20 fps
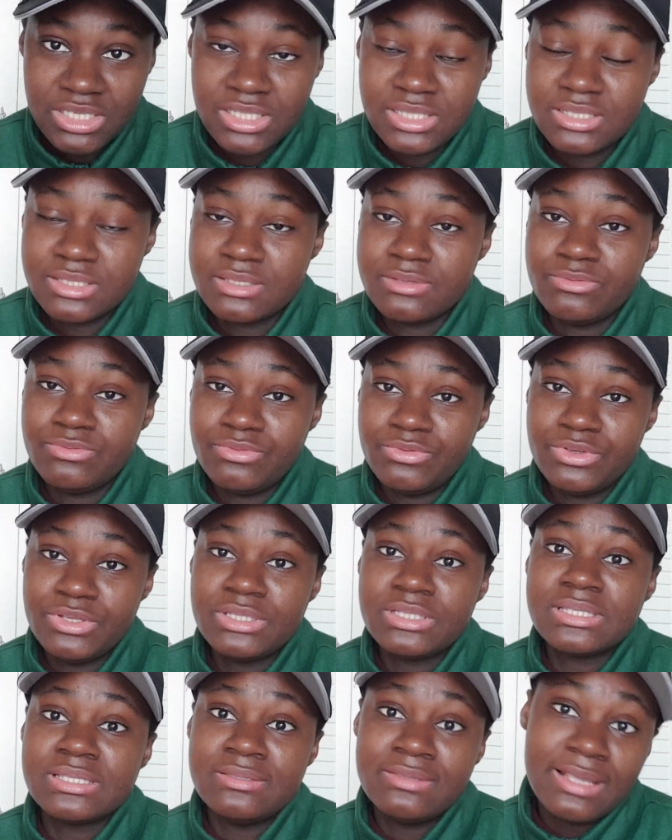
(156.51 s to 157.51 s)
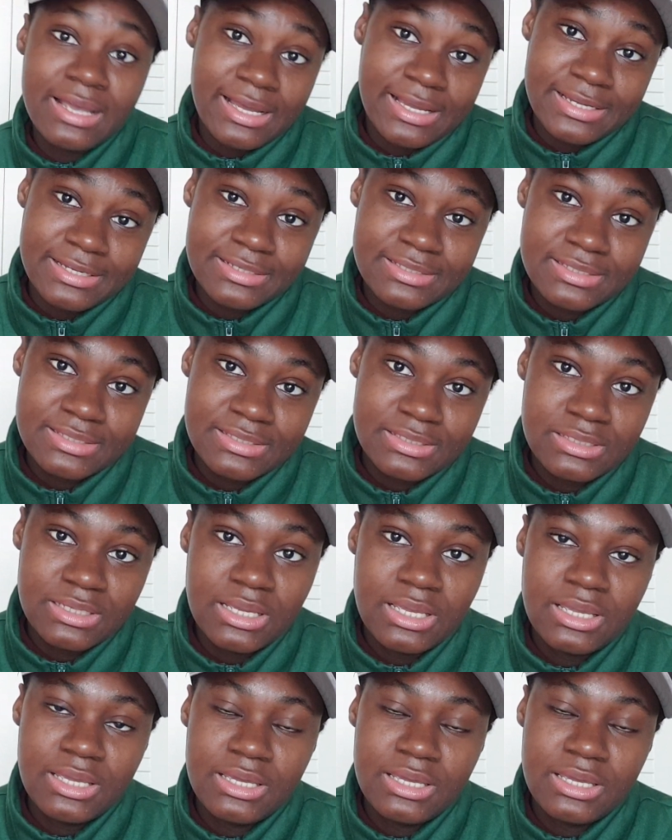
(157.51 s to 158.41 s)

it's it's nice.